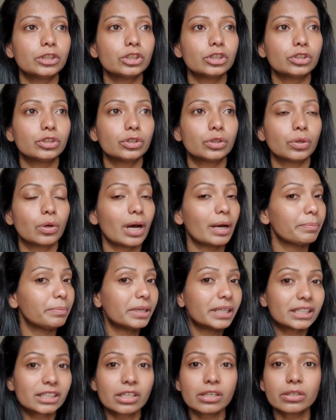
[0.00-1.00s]
So
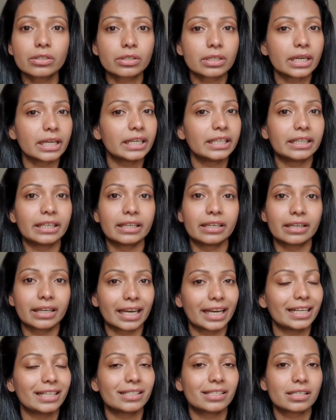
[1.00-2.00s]
it's not anything
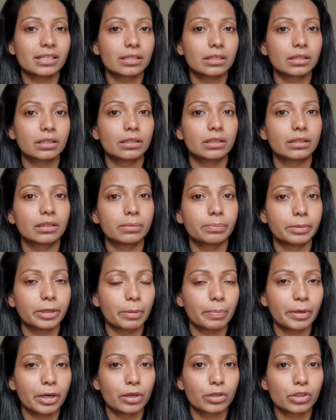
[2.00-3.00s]
against the
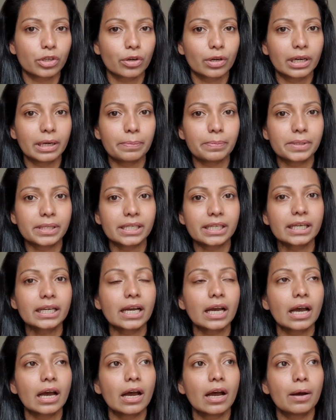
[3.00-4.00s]
Pillow Talk lipstick,
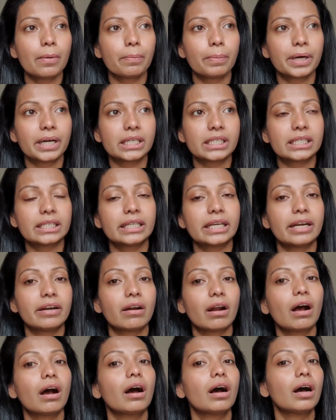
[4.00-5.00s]
but there
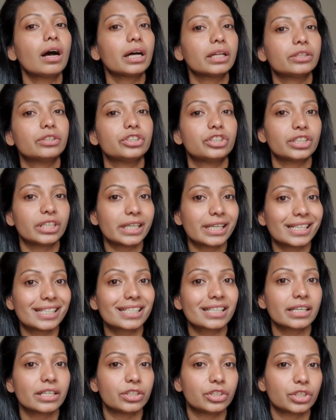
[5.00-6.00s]
are other shades
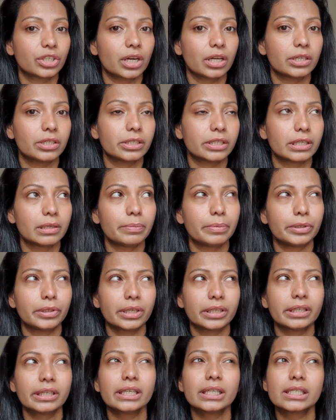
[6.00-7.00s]
in Charlotte Tilbury.
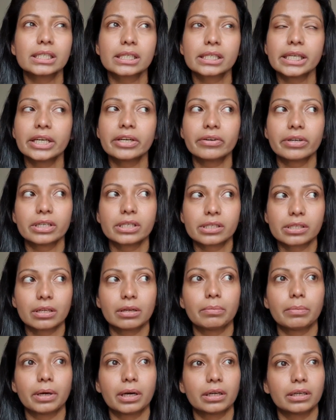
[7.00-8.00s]
I think it's Secret
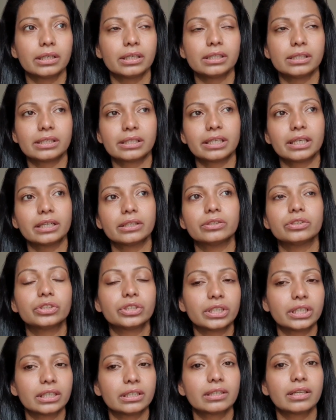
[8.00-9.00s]
Salma is the other
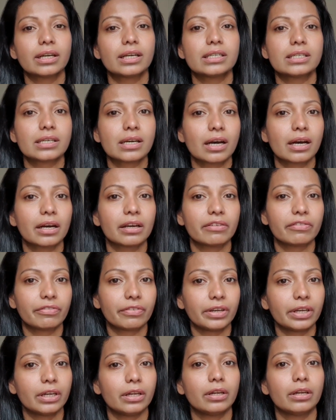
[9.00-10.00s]
shade that I
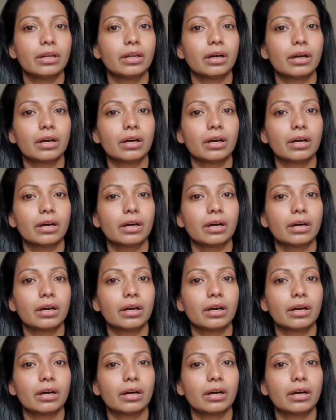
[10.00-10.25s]
feel